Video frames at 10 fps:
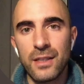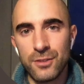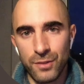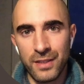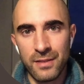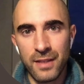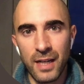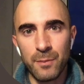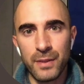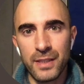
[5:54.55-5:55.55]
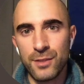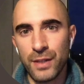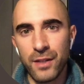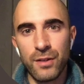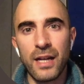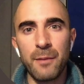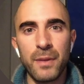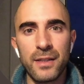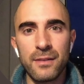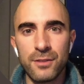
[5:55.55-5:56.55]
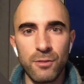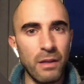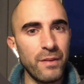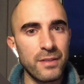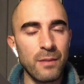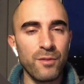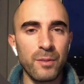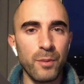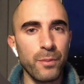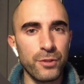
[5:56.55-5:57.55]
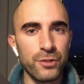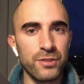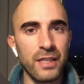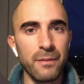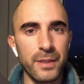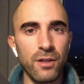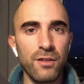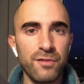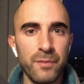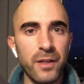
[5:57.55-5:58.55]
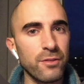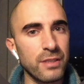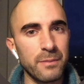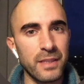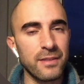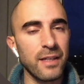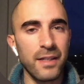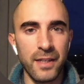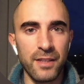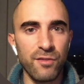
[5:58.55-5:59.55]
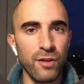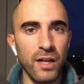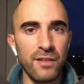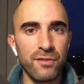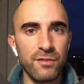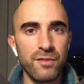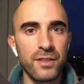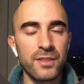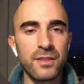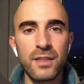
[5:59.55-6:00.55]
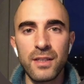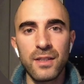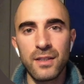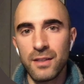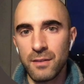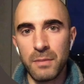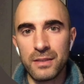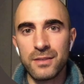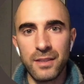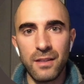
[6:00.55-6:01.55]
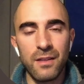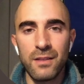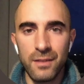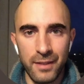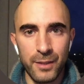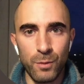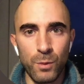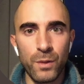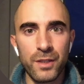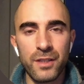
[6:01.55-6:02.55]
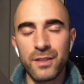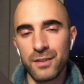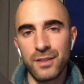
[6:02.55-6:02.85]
So this is the app. It's running on an iPad, so maybe some of the proportions are a bit off because I'm designing it for iPhone first, but still it will work.